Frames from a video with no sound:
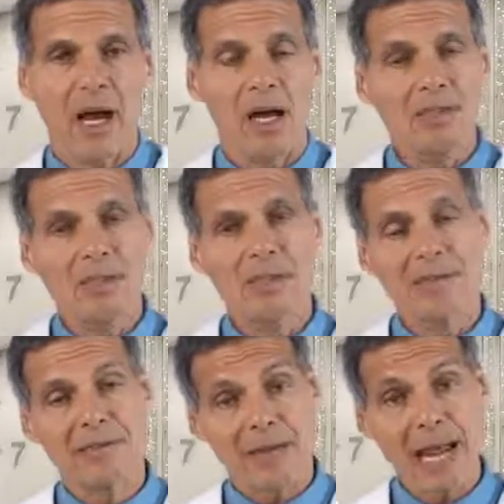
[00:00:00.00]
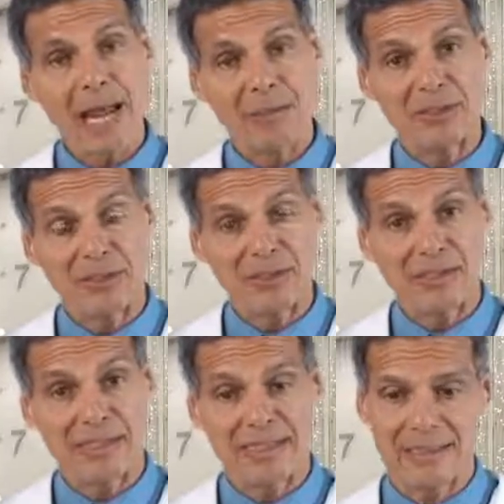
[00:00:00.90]
Also, there are tablets that you
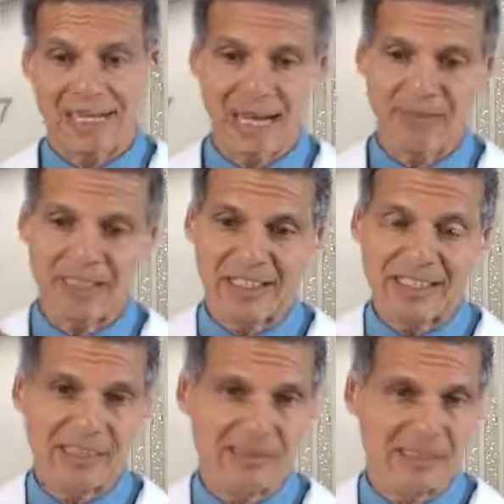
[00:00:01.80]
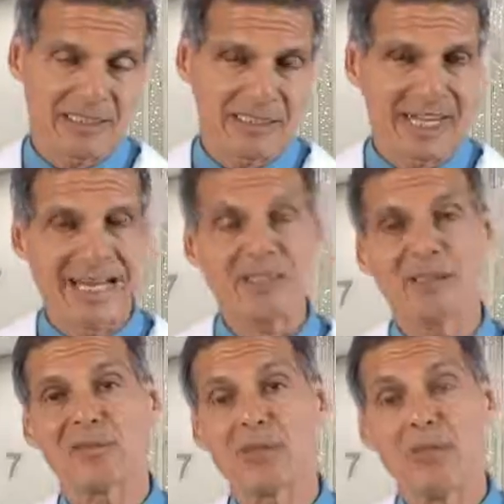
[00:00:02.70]
can get that have the glycerotinic
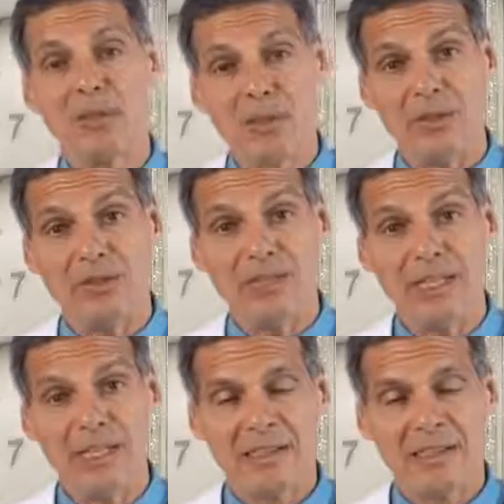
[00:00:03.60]
acid removed.